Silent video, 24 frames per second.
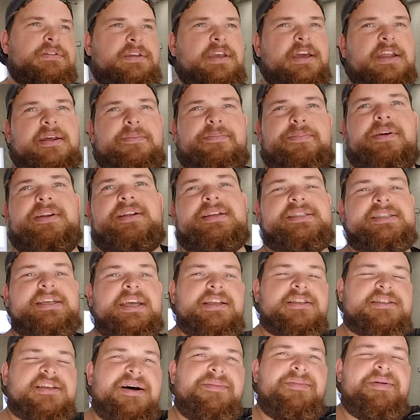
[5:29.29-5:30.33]
get a bit of
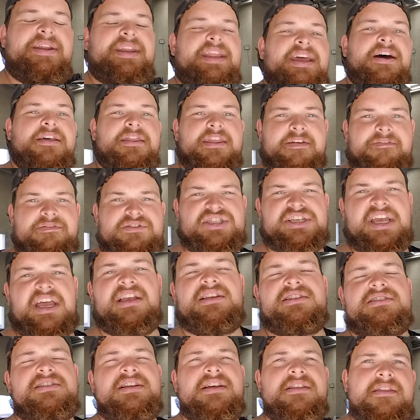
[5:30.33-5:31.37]
seat time. But now they've
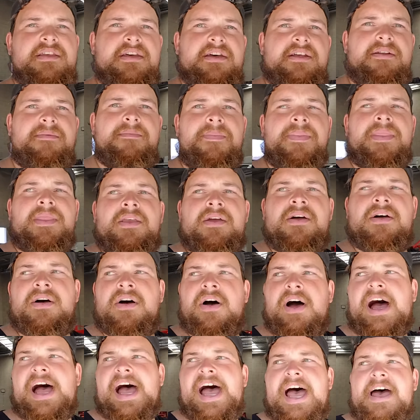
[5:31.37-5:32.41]
changed it that
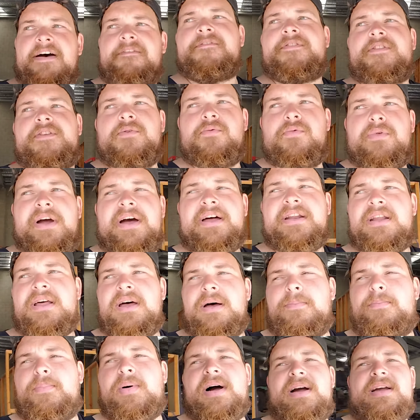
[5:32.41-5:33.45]
I have to run
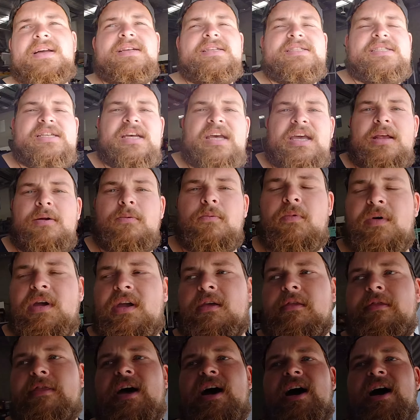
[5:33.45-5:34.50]
a bucket seat with